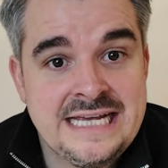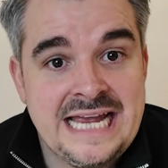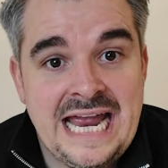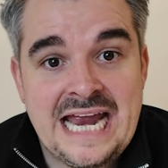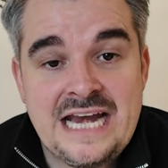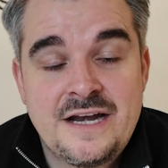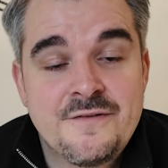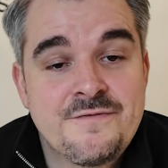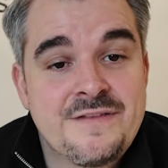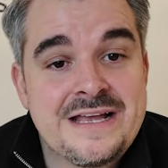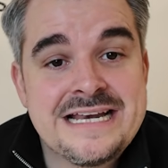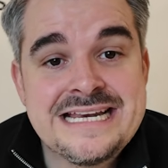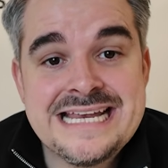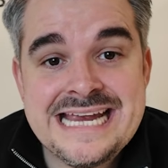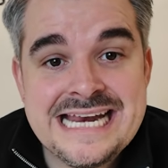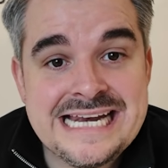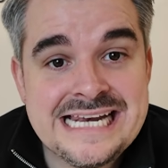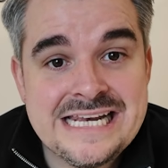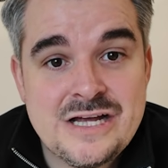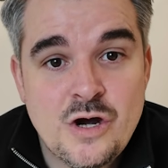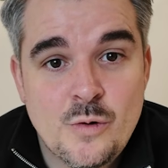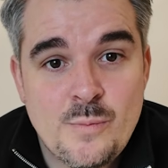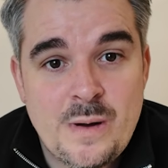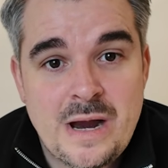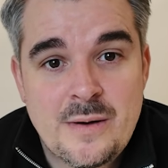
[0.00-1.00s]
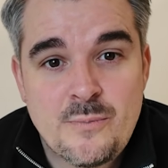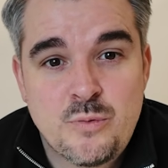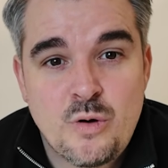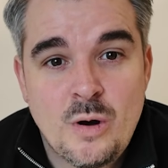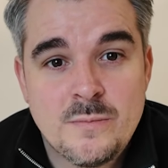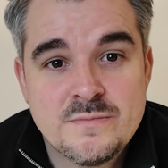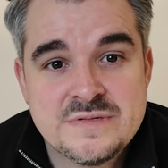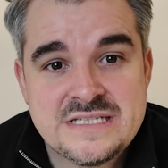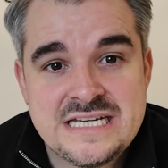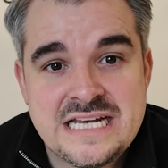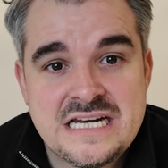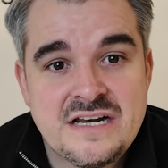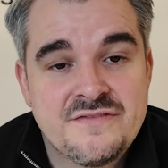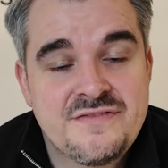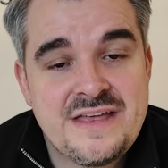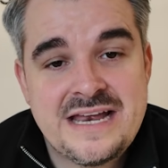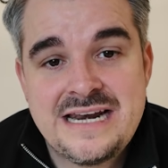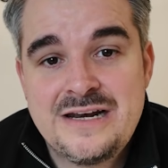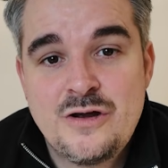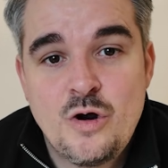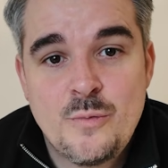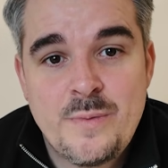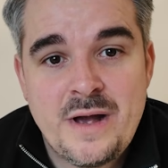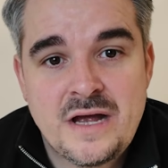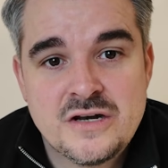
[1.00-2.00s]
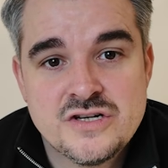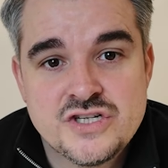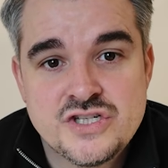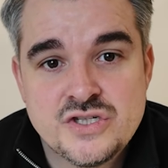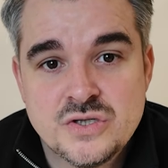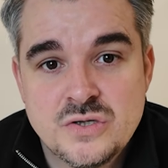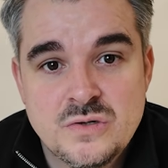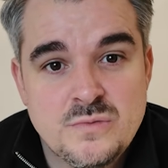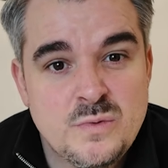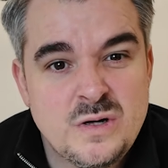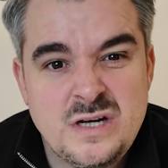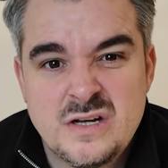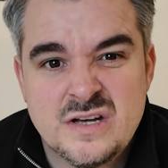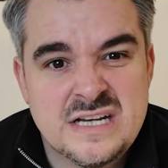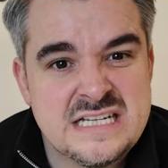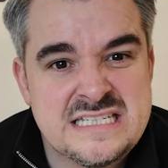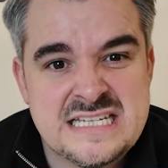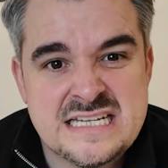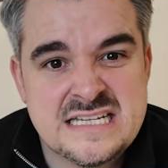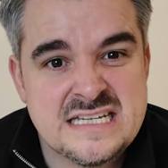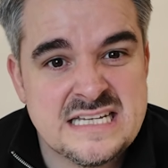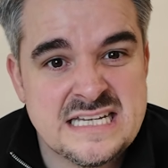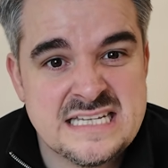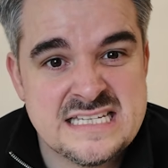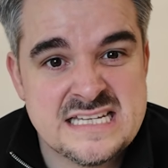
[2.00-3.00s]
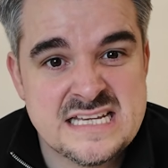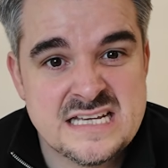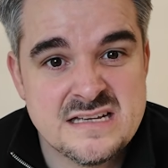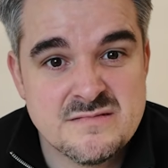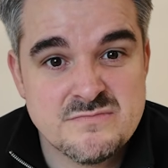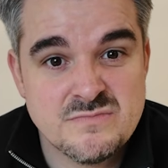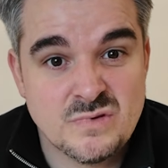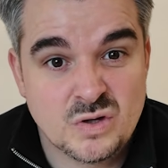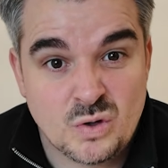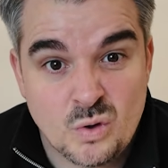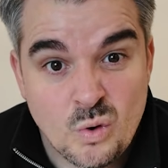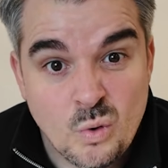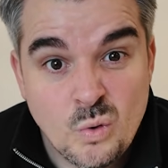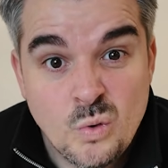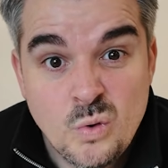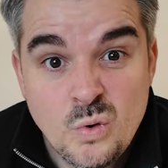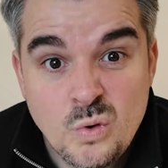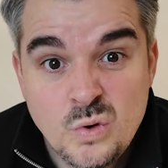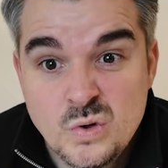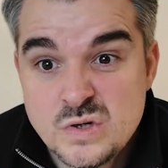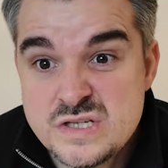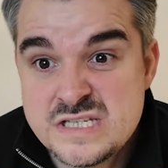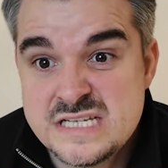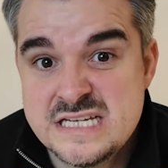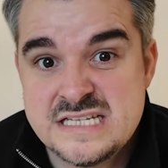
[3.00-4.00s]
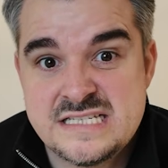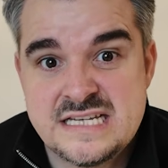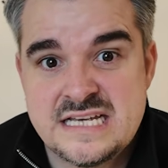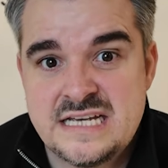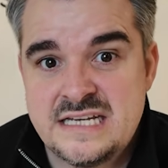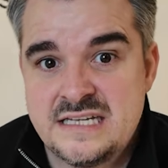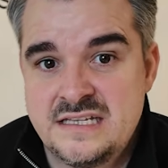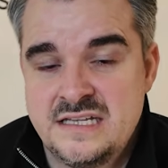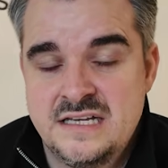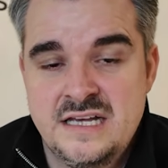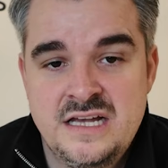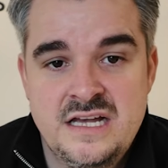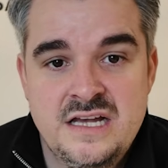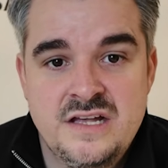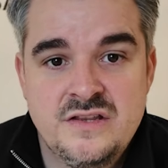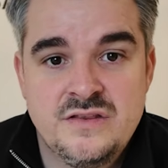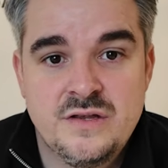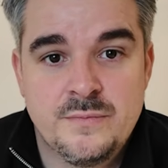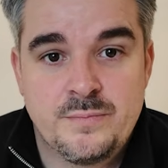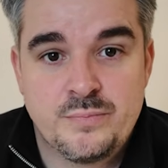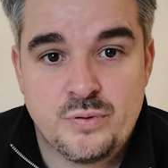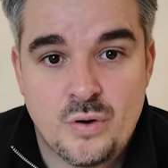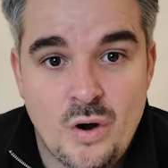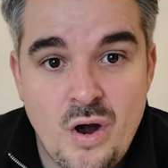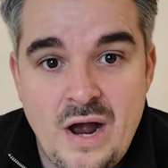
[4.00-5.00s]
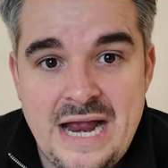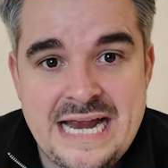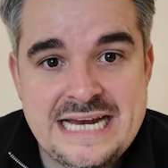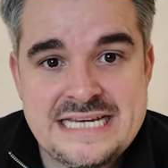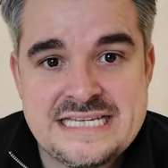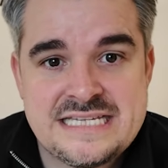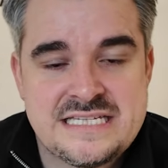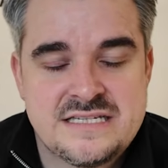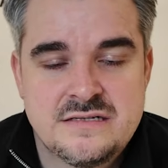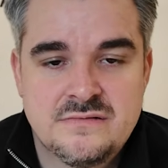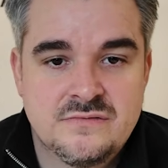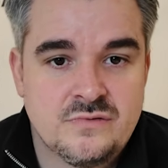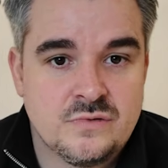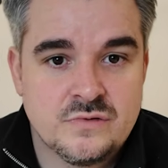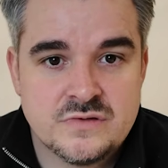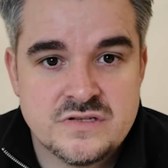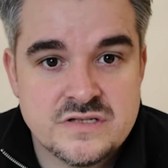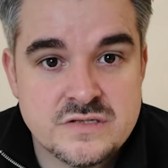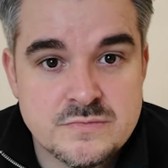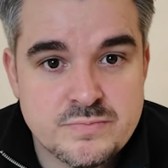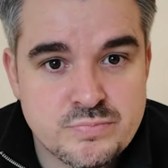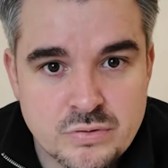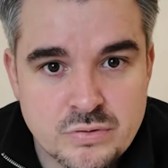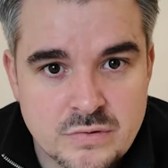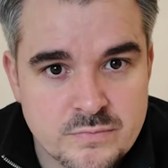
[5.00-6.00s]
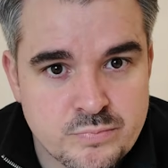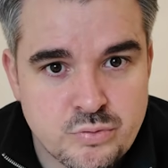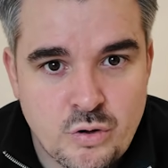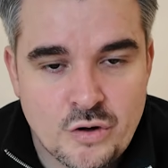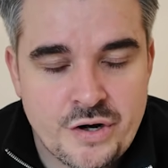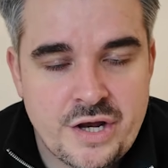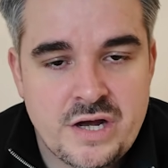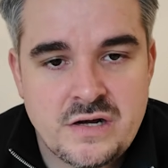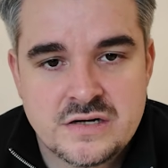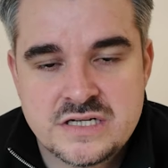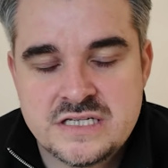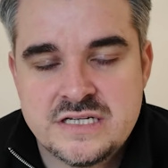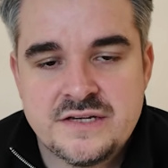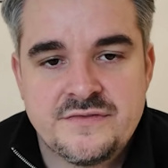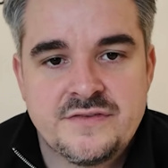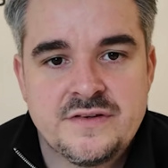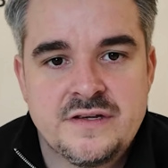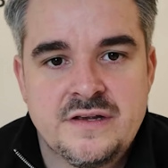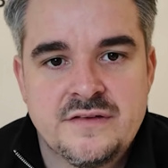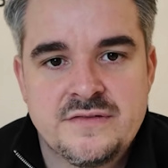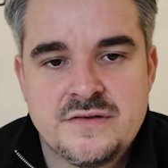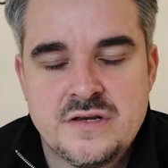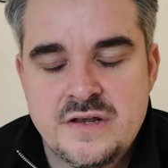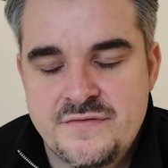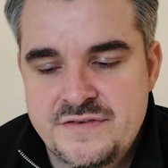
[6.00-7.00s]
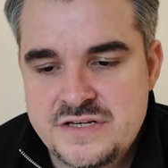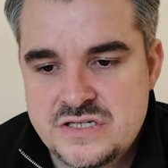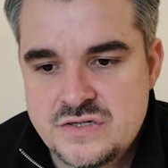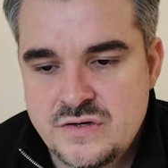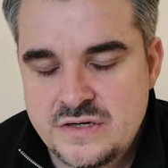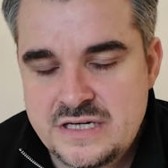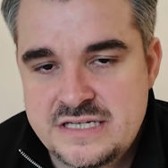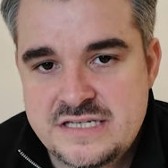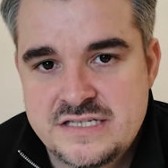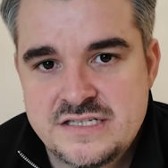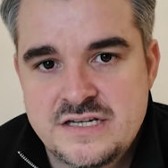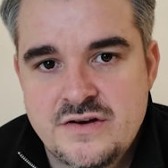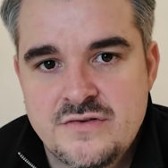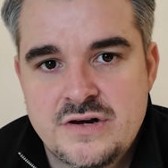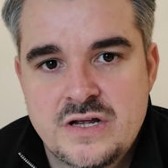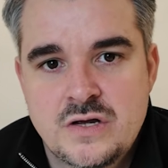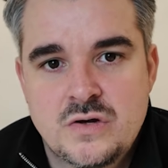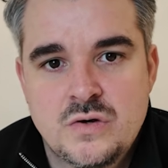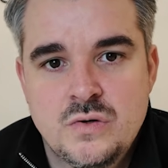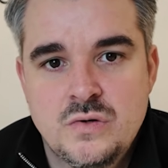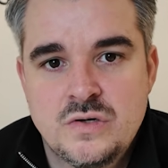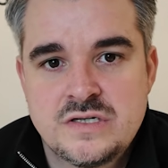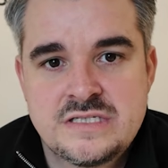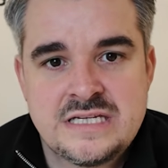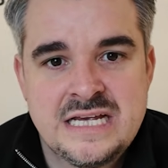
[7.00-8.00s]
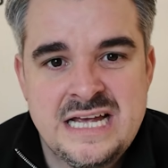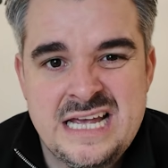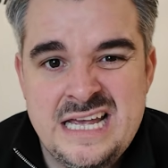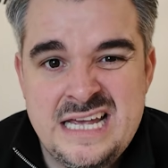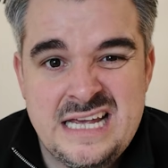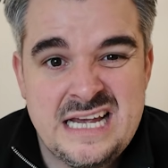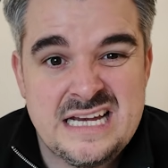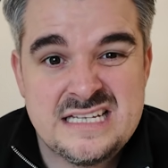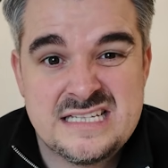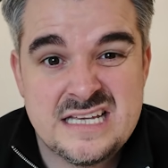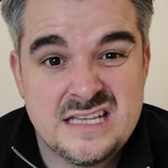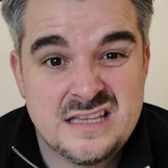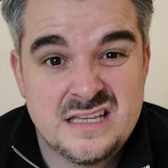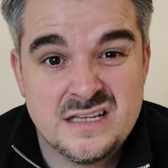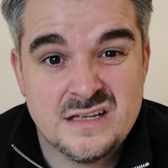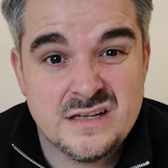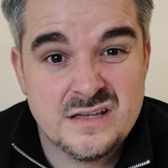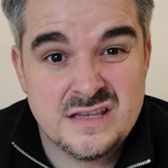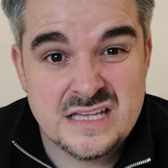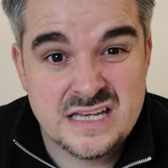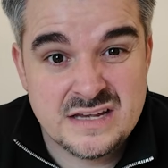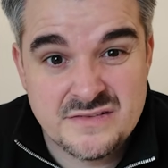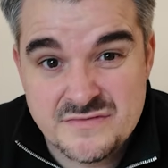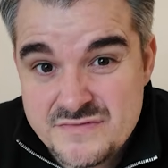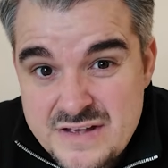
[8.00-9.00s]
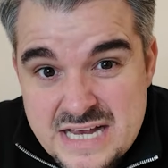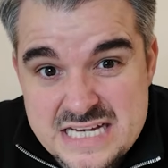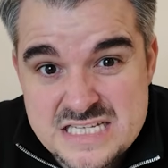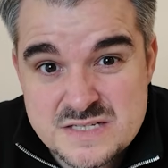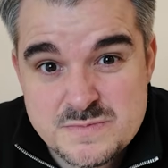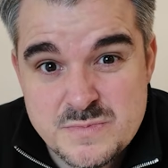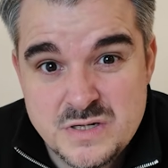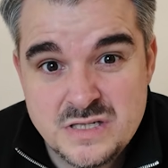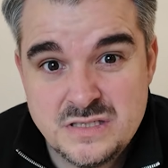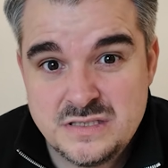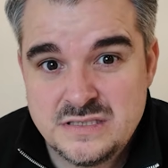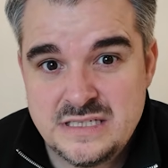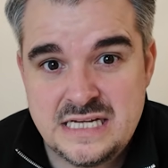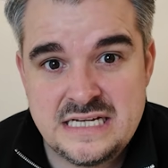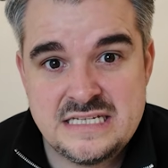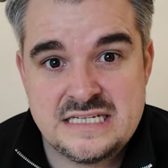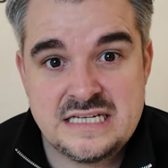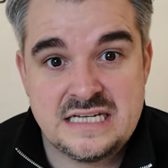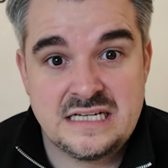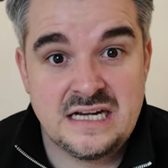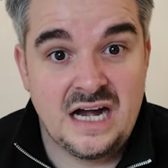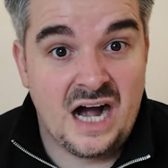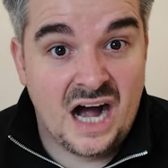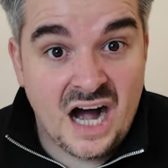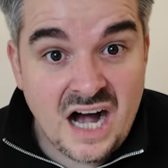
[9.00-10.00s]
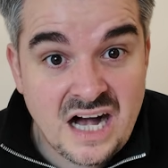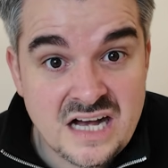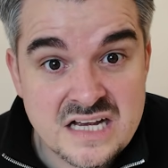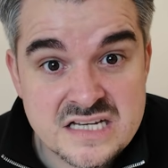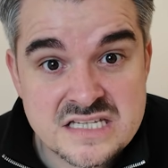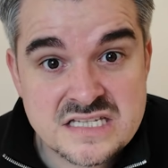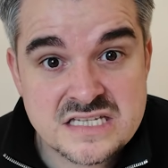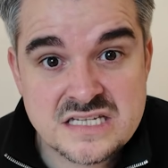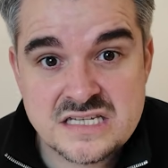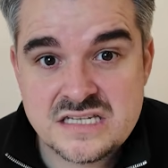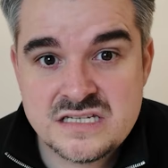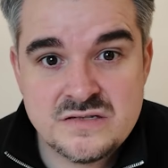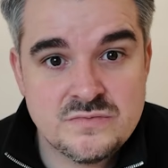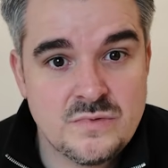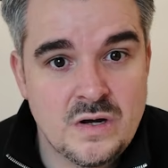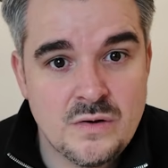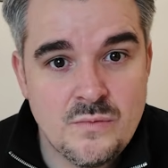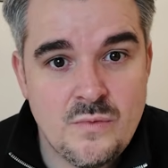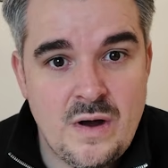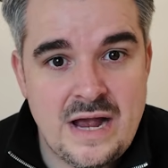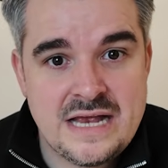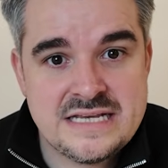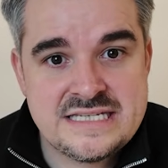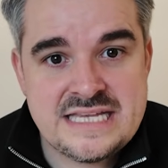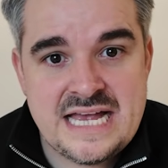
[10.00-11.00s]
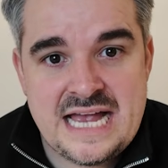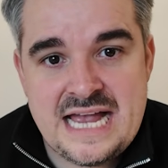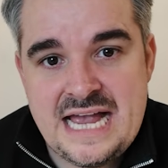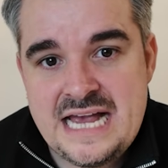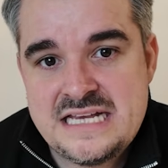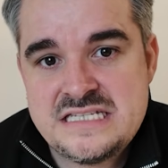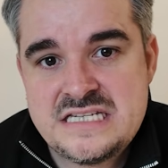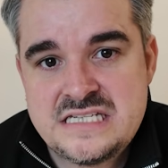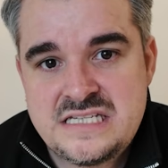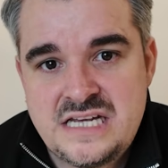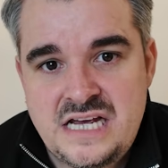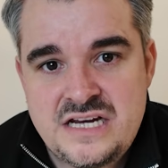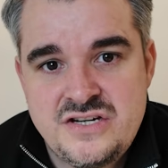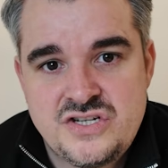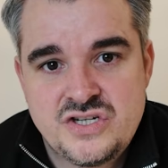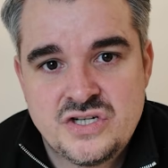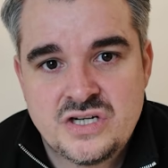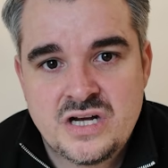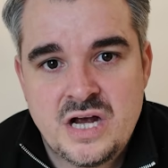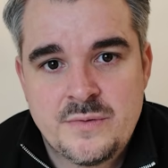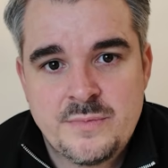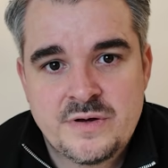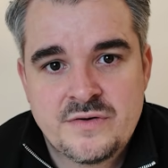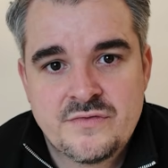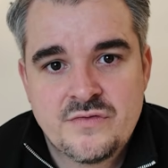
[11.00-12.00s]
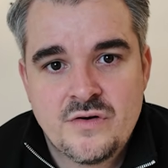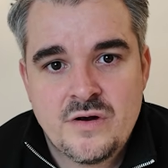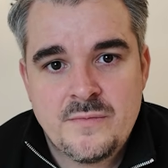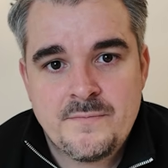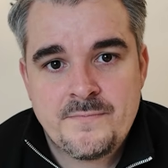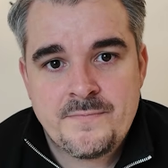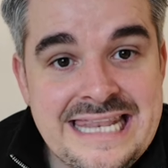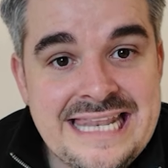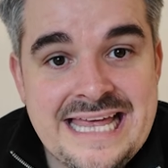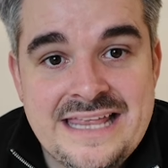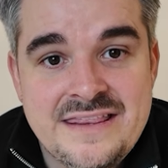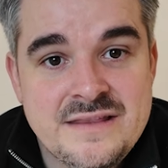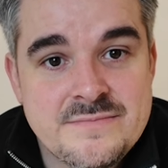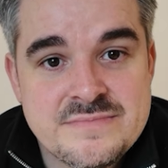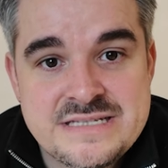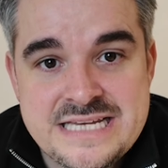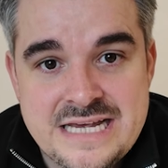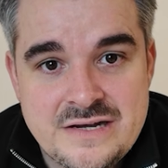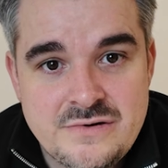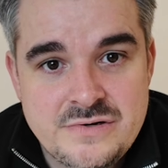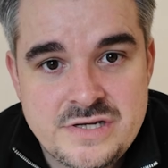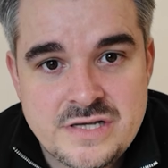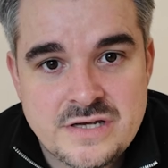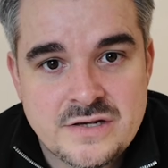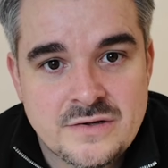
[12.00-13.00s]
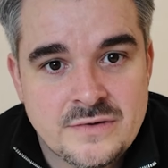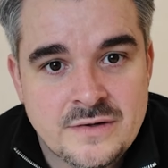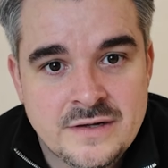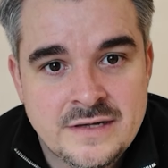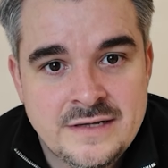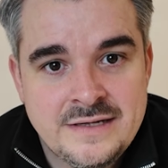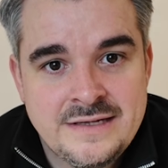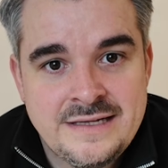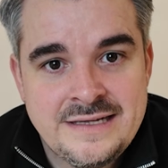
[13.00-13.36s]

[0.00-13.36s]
And if they need a little bit of prompting, if they're a little bit unsure, well, look, is it the course? Is it the price or product, if it's not necessarily a course? Is it the investment? Is it us? Where's that hesitation coming from? Let them tell you.